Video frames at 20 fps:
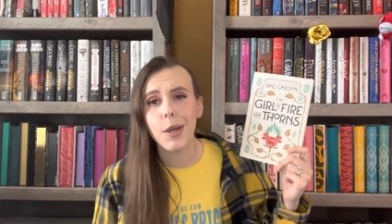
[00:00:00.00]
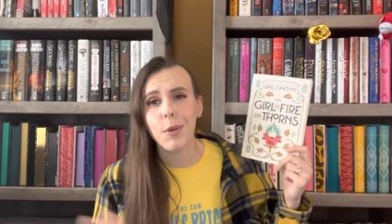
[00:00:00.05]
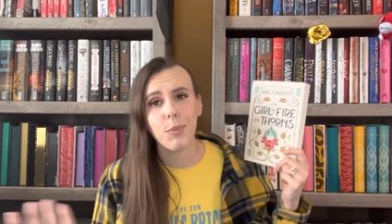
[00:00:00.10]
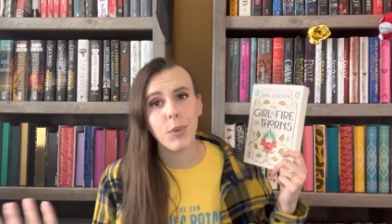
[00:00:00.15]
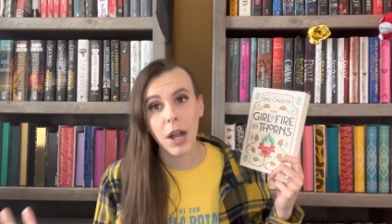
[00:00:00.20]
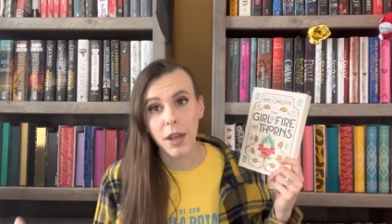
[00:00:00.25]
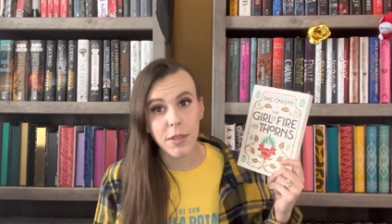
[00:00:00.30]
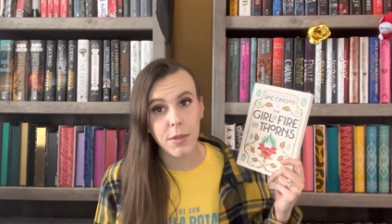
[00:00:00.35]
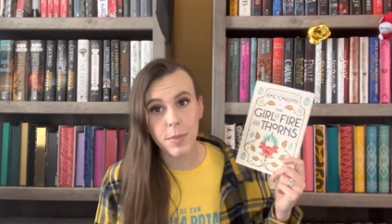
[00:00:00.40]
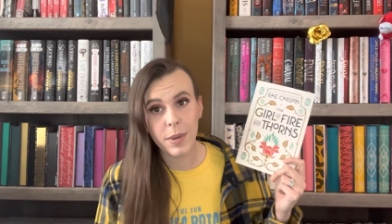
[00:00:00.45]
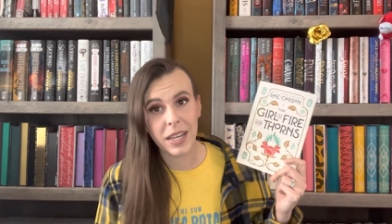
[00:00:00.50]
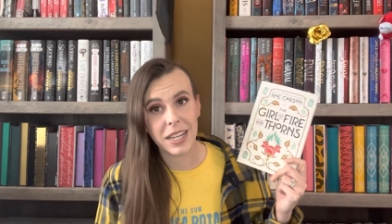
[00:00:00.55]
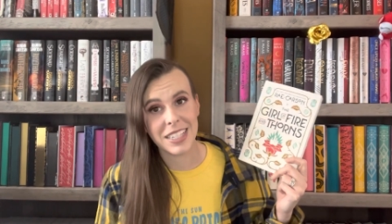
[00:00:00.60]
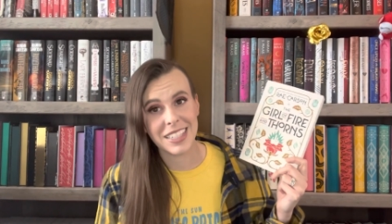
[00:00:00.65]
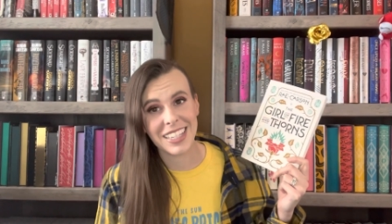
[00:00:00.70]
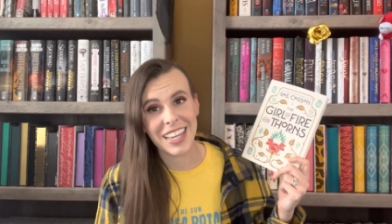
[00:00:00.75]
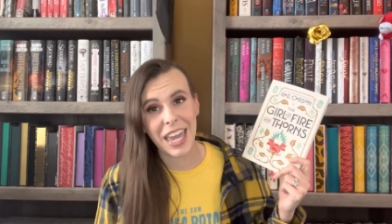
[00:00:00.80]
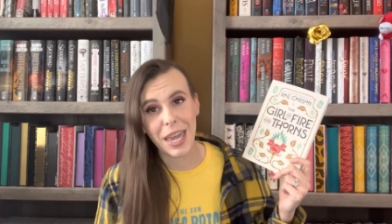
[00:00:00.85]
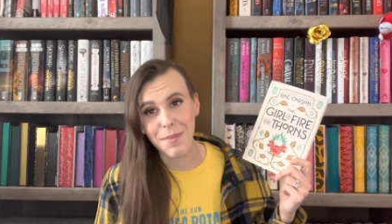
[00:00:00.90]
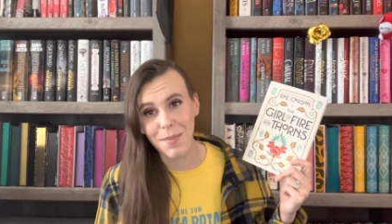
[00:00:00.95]
probably because
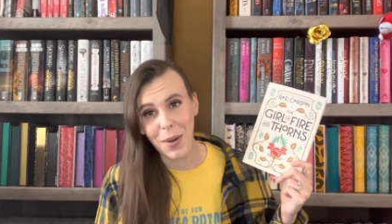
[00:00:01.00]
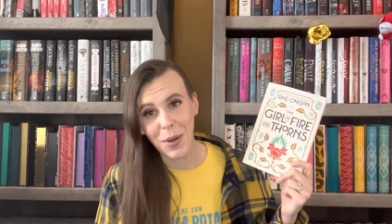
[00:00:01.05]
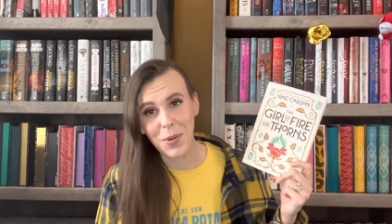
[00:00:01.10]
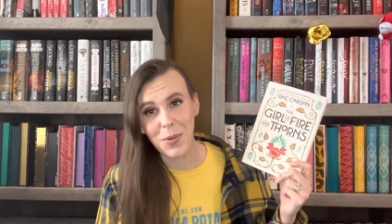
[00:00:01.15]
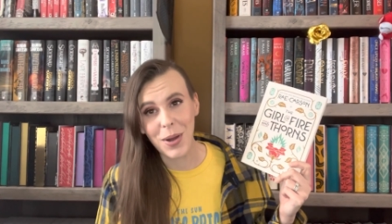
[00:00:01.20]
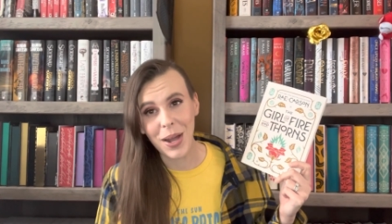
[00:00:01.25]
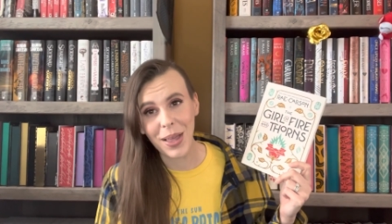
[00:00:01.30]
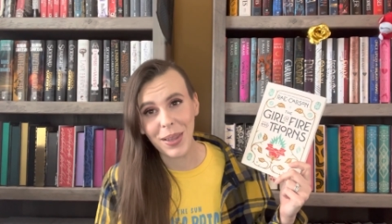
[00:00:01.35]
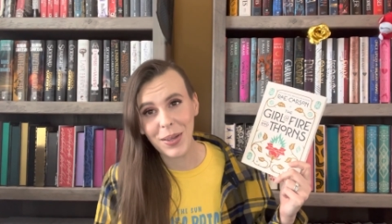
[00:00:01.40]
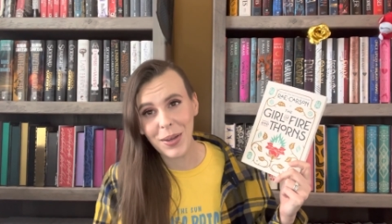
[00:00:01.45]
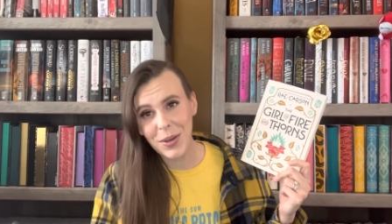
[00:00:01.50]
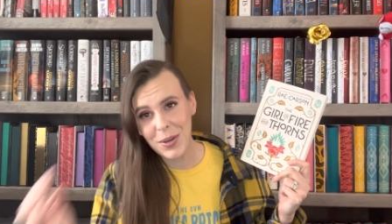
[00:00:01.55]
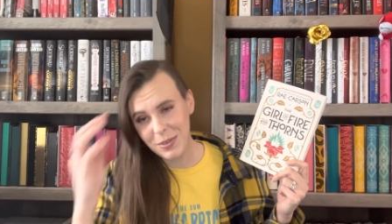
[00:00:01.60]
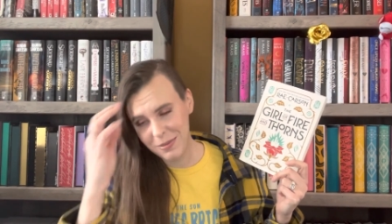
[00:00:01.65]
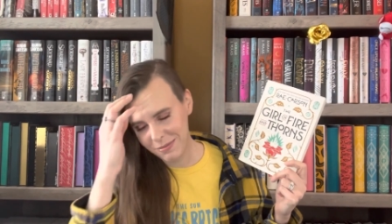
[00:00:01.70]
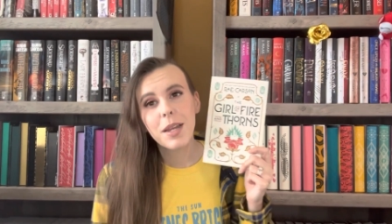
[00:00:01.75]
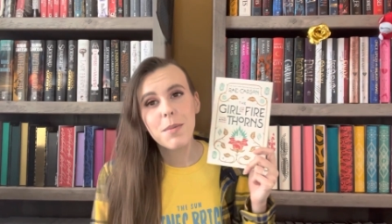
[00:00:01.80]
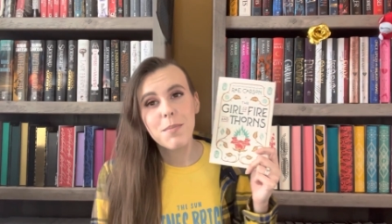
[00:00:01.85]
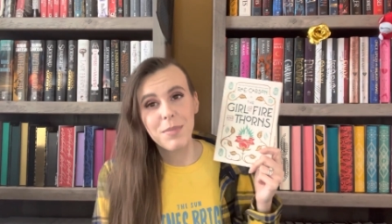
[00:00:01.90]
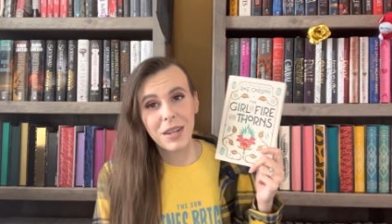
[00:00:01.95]
it came out a while ago,
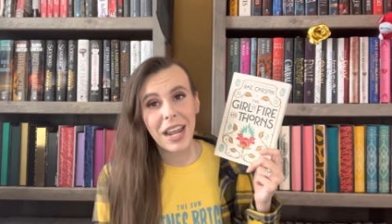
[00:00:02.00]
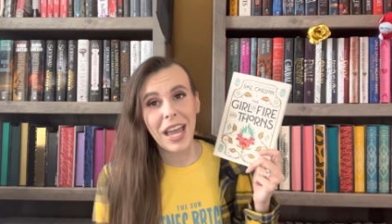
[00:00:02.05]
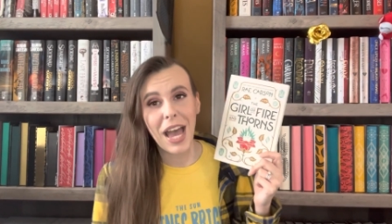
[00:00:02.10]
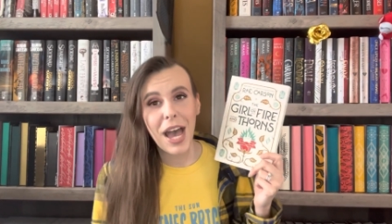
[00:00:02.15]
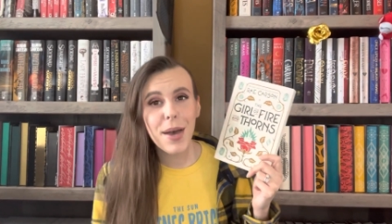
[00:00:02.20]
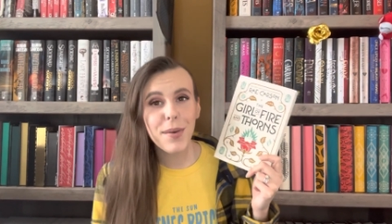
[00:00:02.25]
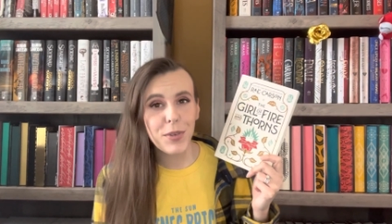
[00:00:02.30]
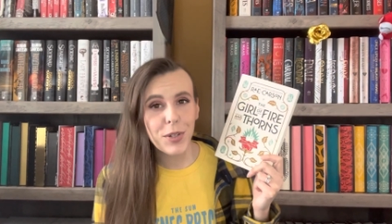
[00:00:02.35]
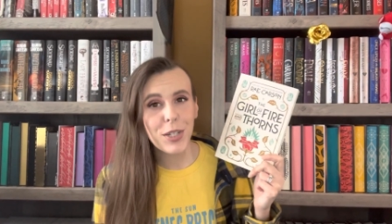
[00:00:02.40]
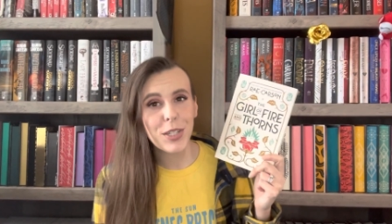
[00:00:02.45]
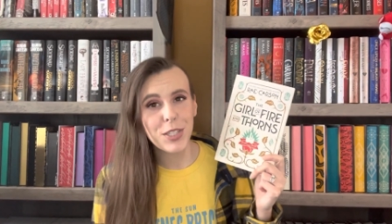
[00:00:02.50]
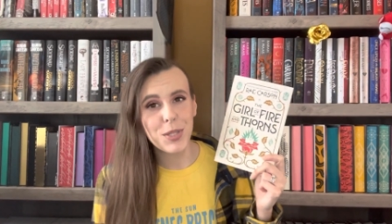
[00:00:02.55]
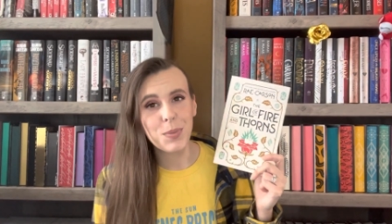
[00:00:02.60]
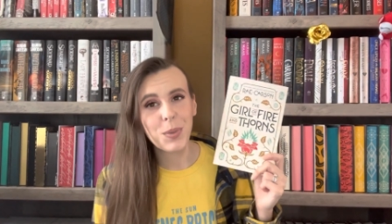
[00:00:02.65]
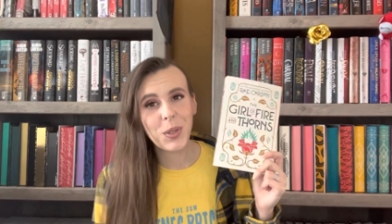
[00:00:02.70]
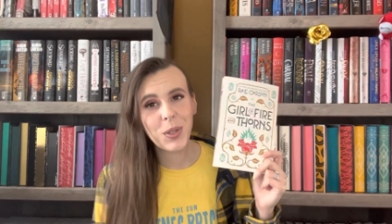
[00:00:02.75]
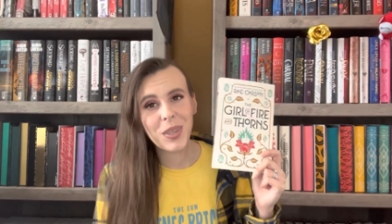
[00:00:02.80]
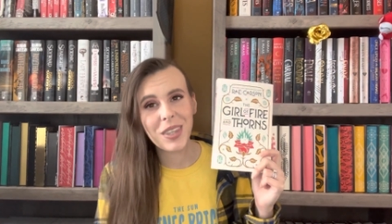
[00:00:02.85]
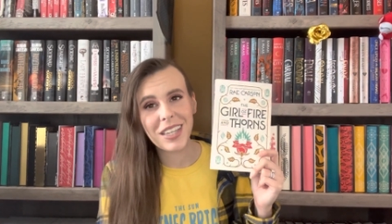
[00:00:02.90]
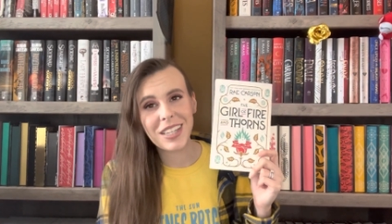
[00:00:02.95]
but I have heard some
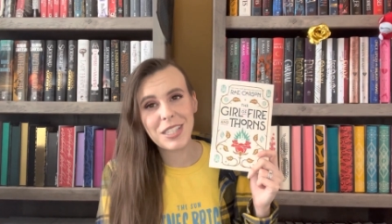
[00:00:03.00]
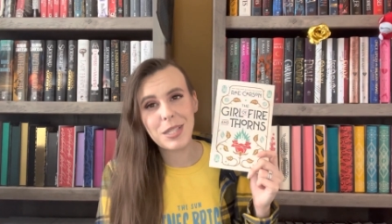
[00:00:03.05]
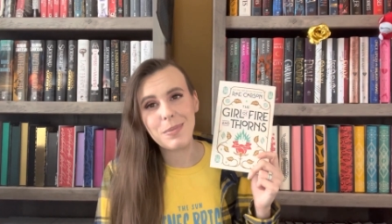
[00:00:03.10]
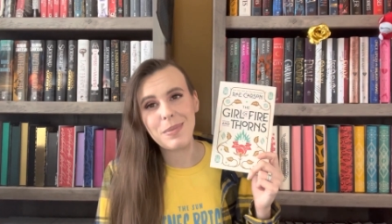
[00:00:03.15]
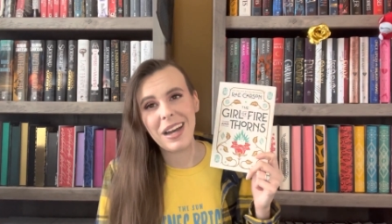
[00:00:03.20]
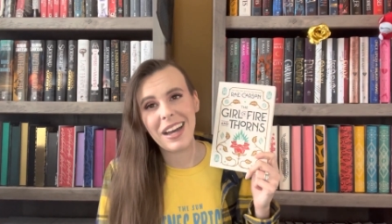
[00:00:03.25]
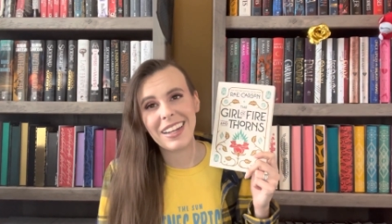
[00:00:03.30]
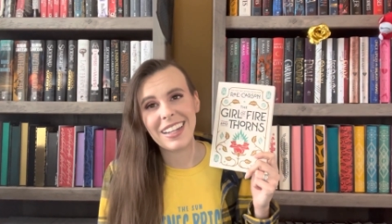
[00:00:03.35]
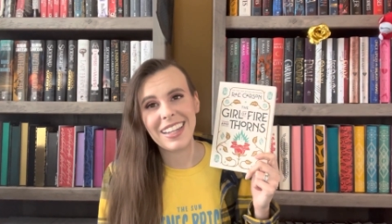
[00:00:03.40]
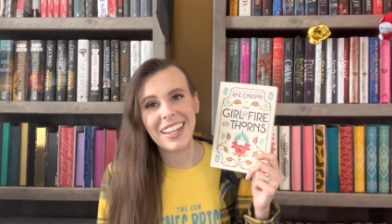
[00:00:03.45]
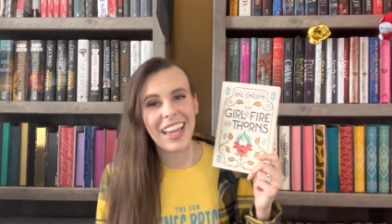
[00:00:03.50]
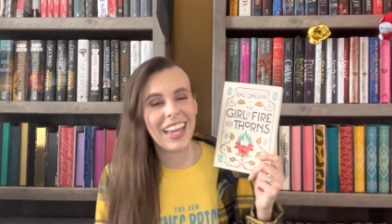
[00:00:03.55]
good things about it,